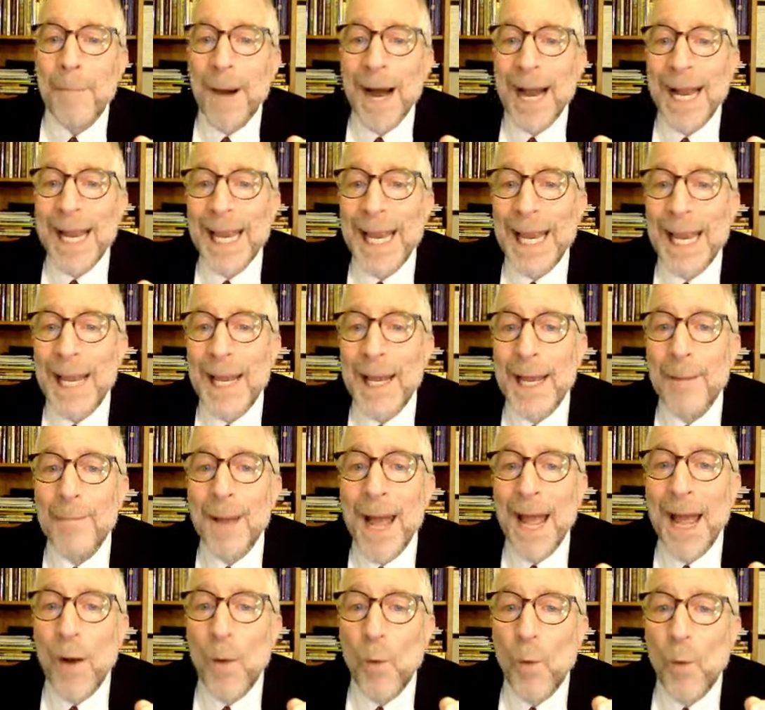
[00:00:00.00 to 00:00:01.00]
by
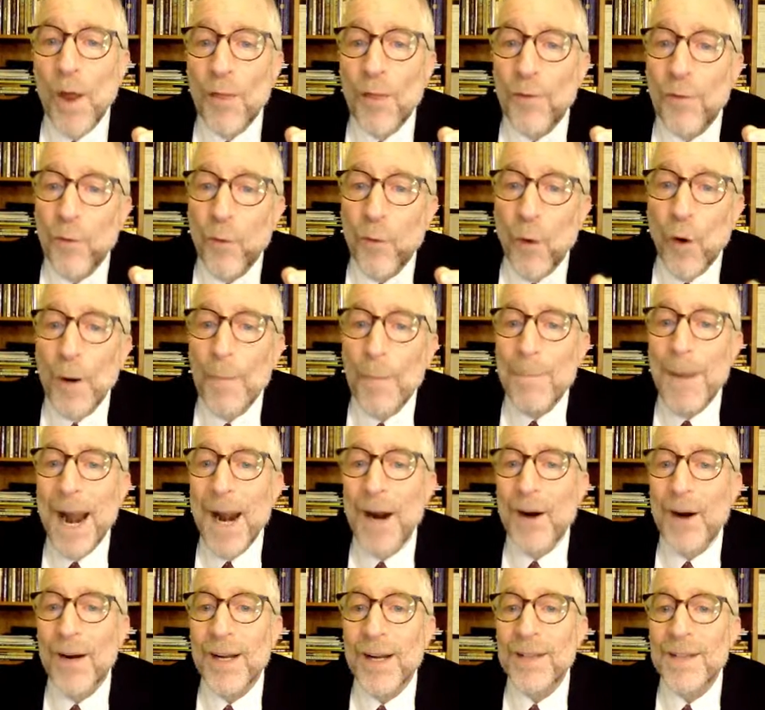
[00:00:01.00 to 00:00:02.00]
him with
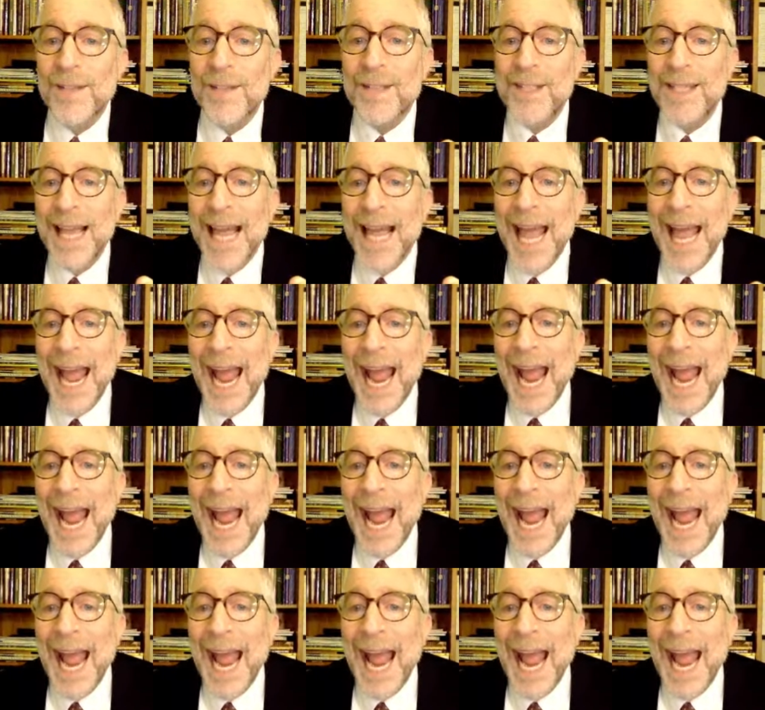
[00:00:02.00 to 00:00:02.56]
forbearance